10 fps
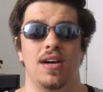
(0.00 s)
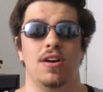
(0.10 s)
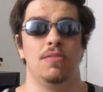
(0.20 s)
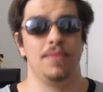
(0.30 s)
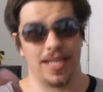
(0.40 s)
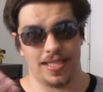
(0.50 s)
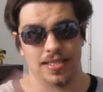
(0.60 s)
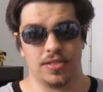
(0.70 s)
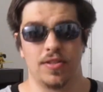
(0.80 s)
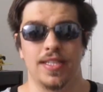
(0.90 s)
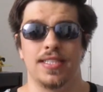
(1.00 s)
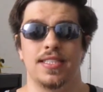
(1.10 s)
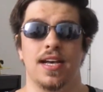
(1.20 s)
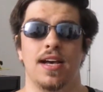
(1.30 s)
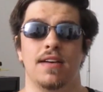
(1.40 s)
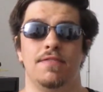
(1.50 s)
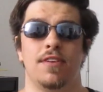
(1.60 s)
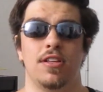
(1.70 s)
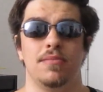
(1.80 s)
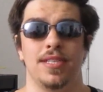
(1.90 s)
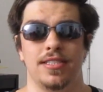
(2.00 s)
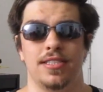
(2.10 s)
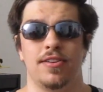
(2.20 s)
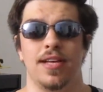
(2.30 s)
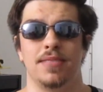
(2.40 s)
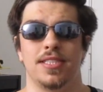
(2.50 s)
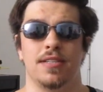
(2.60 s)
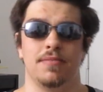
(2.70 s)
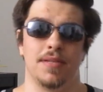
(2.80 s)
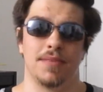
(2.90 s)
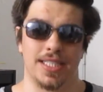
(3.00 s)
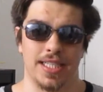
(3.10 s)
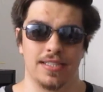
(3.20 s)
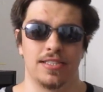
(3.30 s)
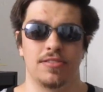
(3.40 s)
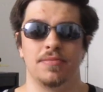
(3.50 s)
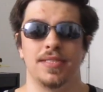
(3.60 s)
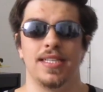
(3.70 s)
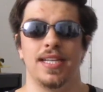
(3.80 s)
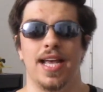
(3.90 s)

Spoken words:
Hope you guys enjoyed it. Follow me on Instagram, it's going to be in my channel description,